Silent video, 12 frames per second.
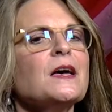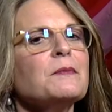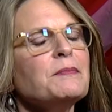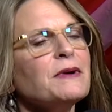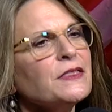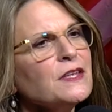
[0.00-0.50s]

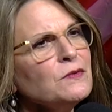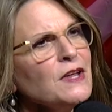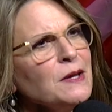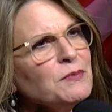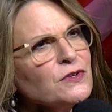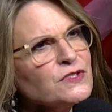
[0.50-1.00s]
But the
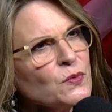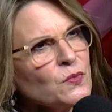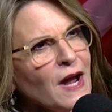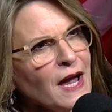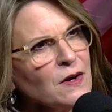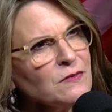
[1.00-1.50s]
neighbors
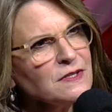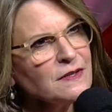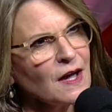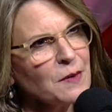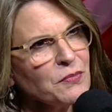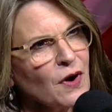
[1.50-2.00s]
around
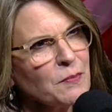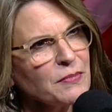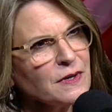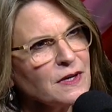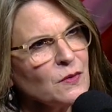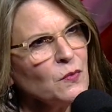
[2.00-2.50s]
that
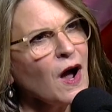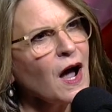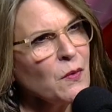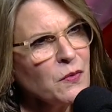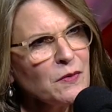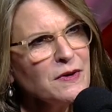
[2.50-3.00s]
property,
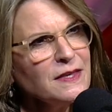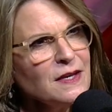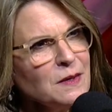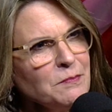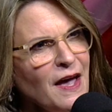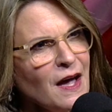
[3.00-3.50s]
what would the
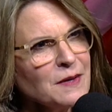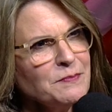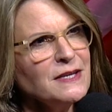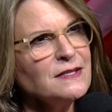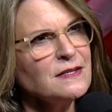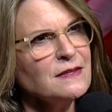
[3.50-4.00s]
impact
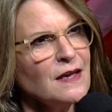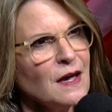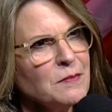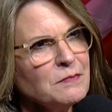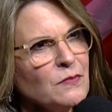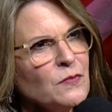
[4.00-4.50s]
be to
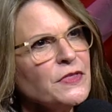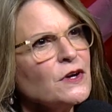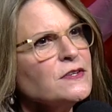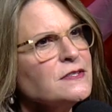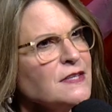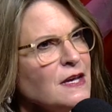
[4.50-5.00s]
them? Their
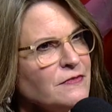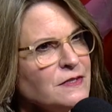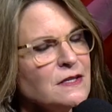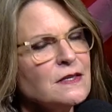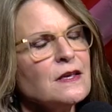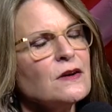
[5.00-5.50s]

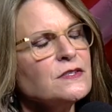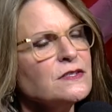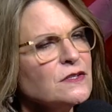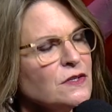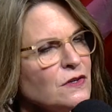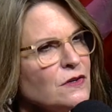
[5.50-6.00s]
safety, their
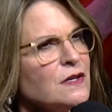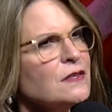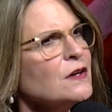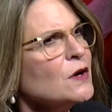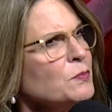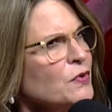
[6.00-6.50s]
security,
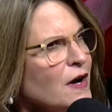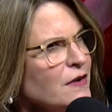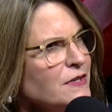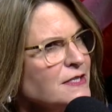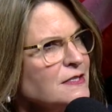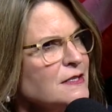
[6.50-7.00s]
their
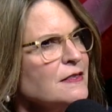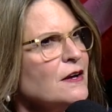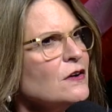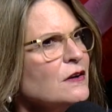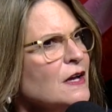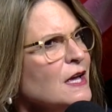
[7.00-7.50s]
privacy, their